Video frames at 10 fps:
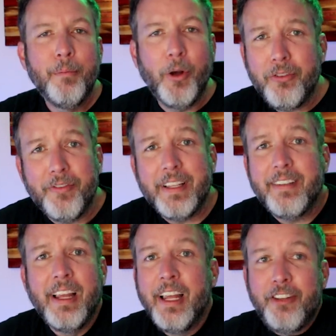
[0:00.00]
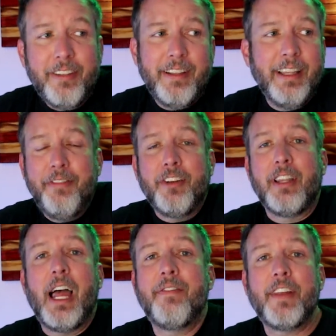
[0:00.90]
most of us just live your
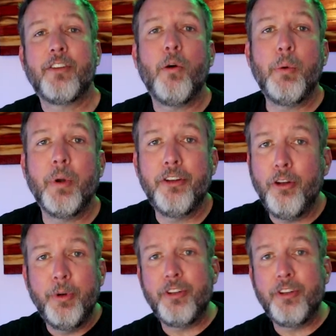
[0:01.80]
life. That's all we want to do.